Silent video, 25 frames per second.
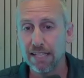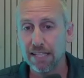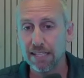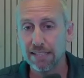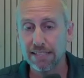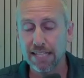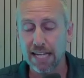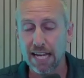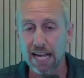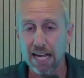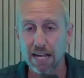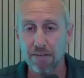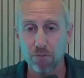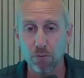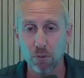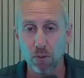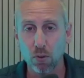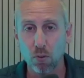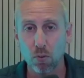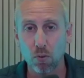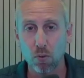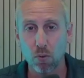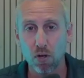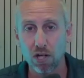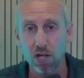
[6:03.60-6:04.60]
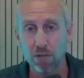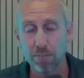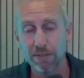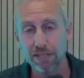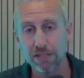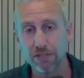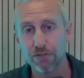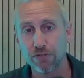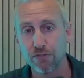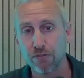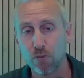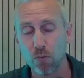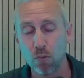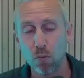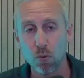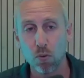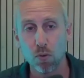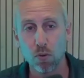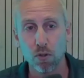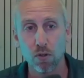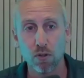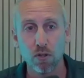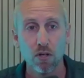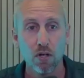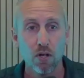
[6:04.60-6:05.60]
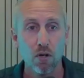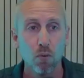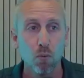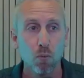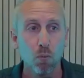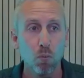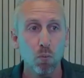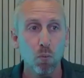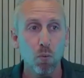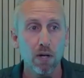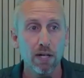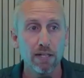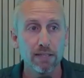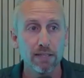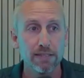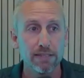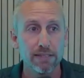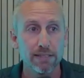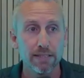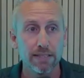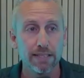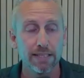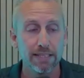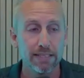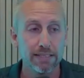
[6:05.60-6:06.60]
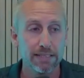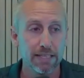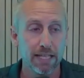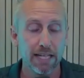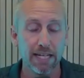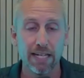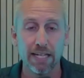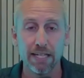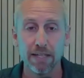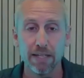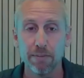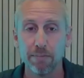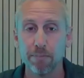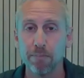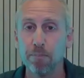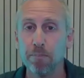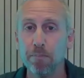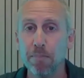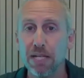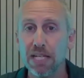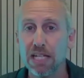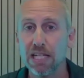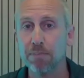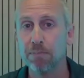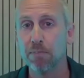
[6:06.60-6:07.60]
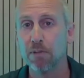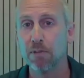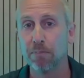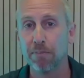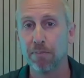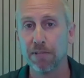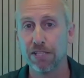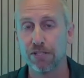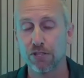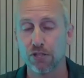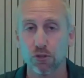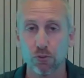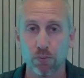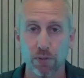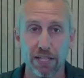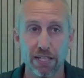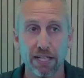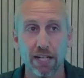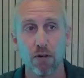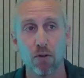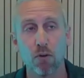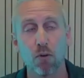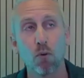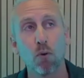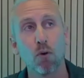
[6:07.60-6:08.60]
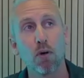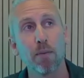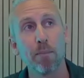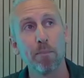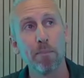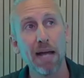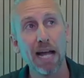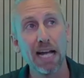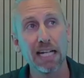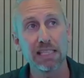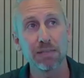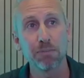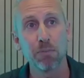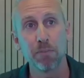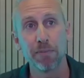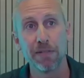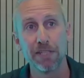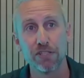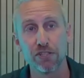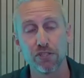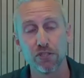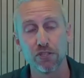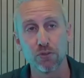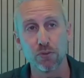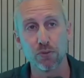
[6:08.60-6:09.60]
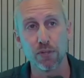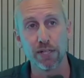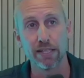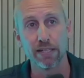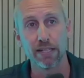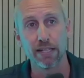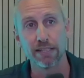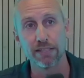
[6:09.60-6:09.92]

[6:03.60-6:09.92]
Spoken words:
does have requirements for what is a minimum interest rate or a maximum interest rate,